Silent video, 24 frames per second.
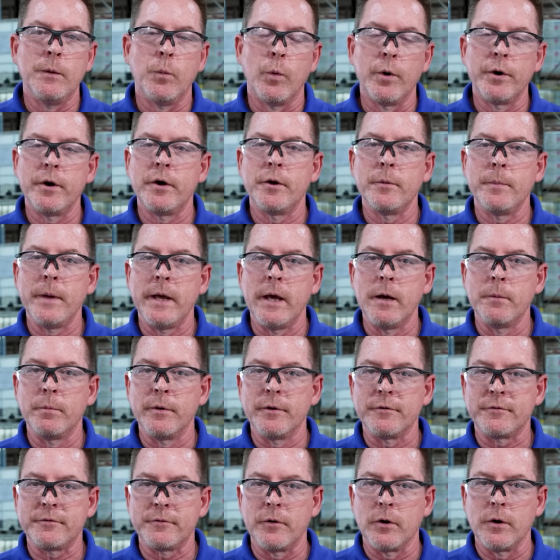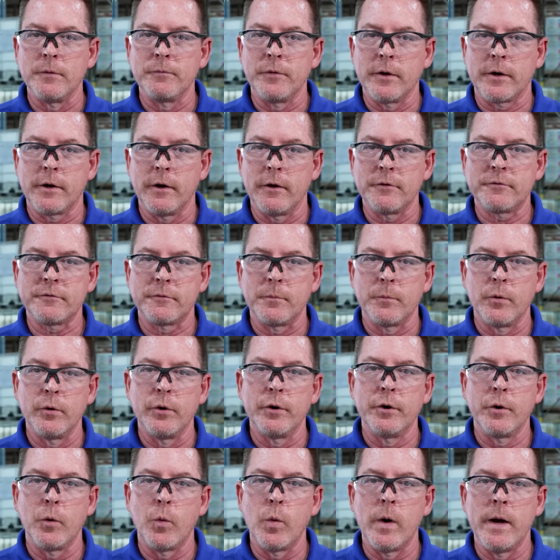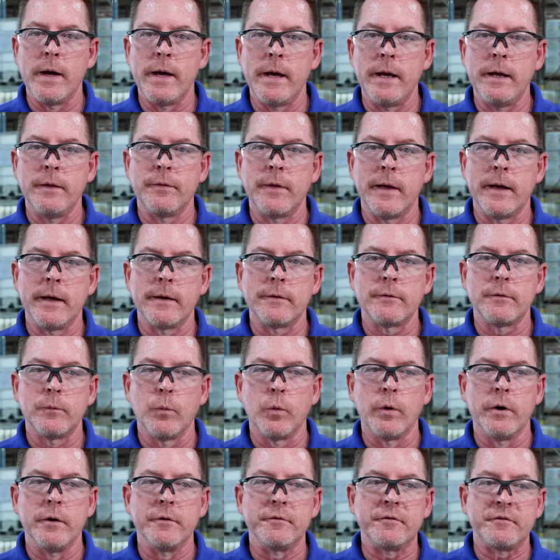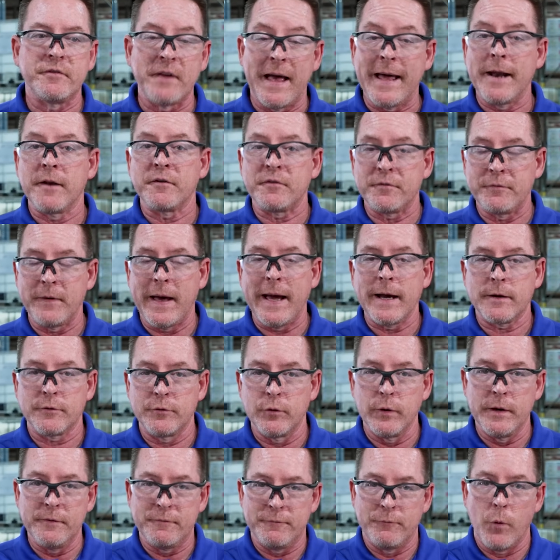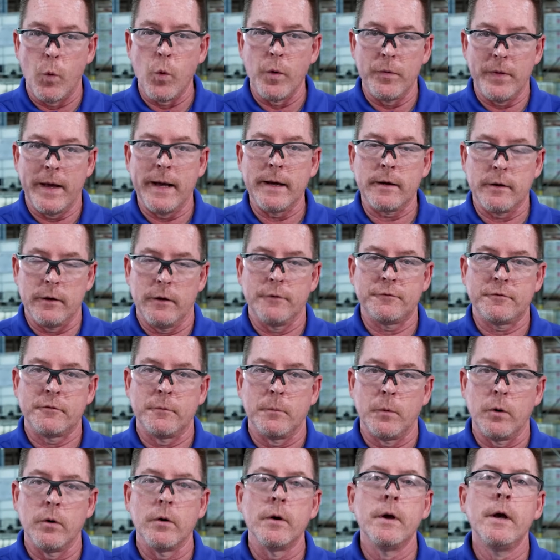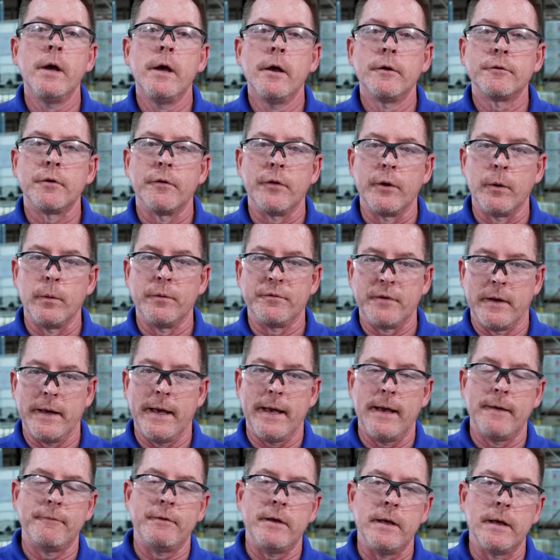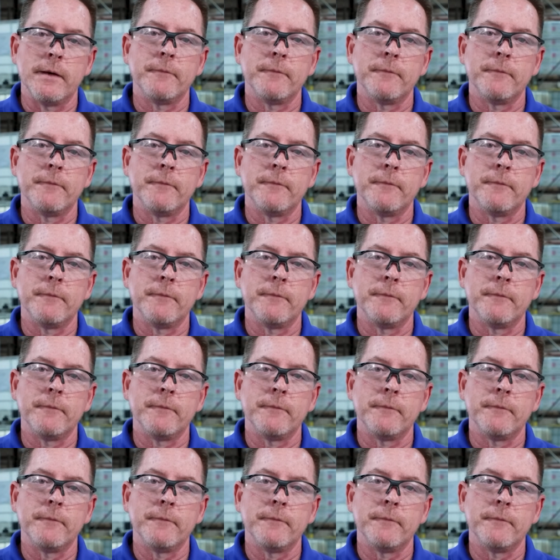wanted to be able to serve the customer in a way that was satisfactory for that customer. So there was a heavy